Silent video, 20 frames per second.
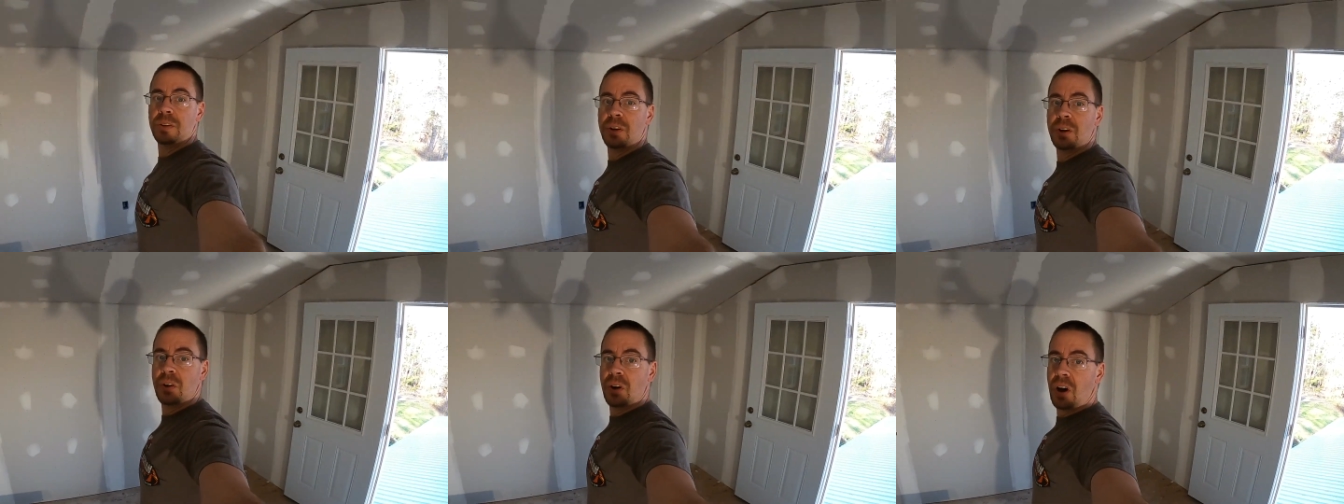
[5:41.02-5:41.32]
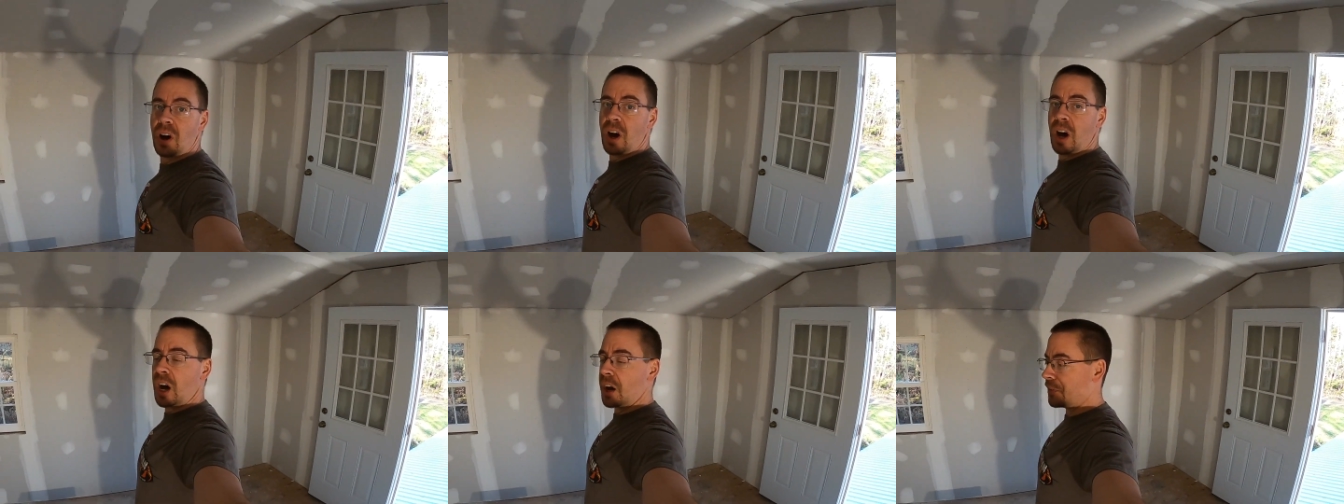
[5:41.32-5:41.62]
the new
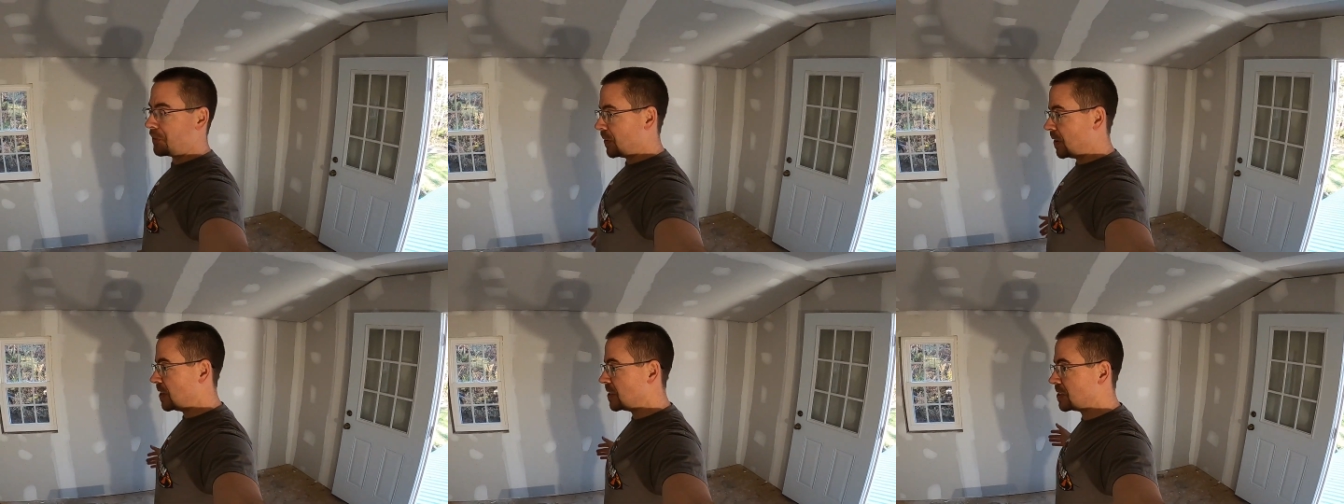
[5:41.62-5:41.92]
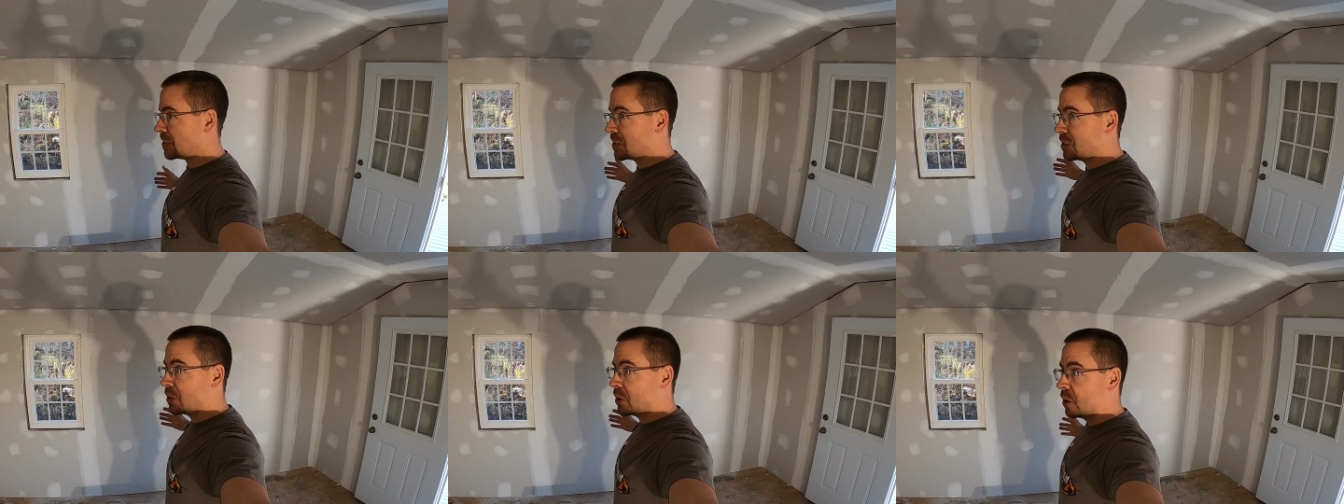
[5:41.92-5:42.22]

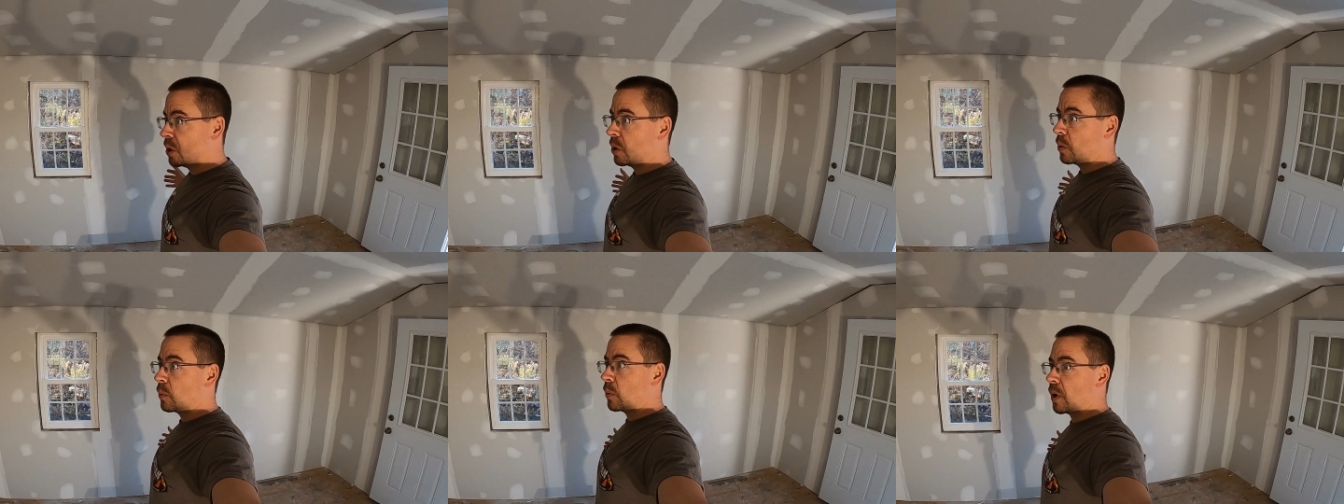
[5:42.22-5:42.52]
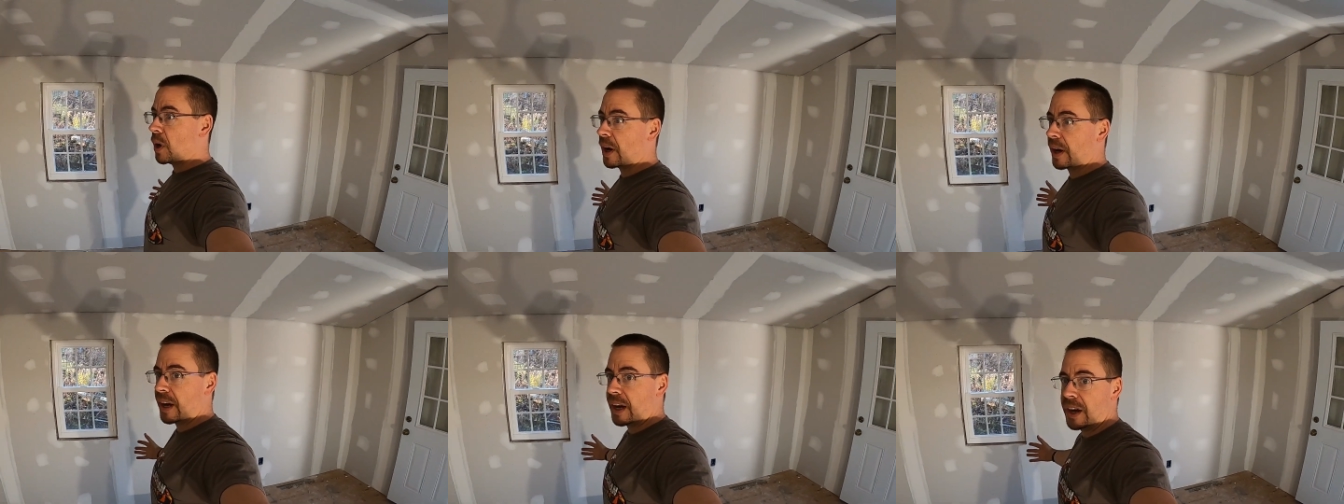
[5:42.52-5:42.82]
office
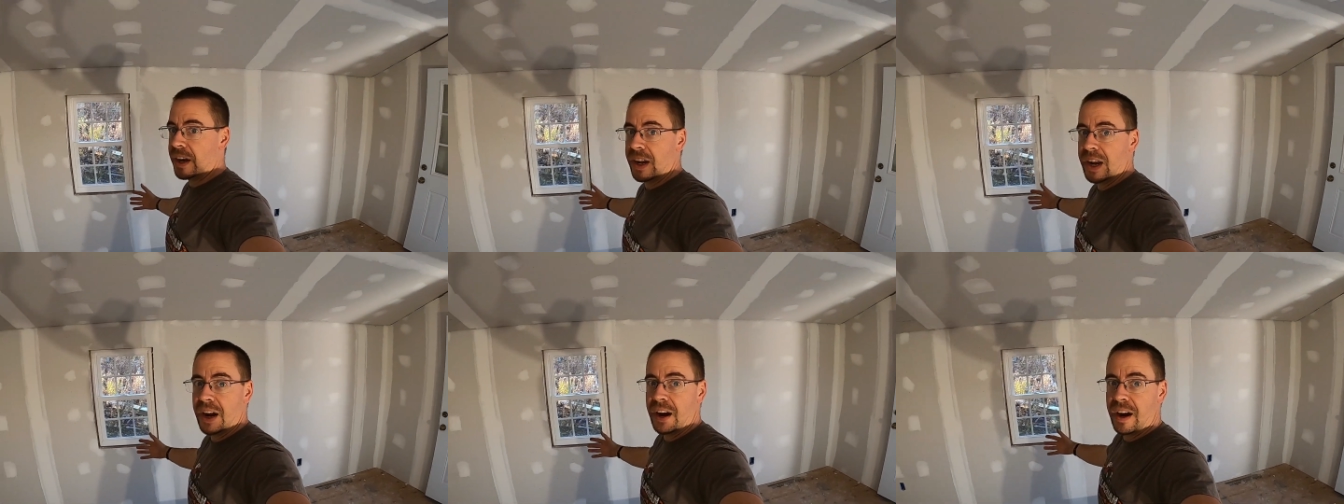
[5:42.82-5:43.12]
workout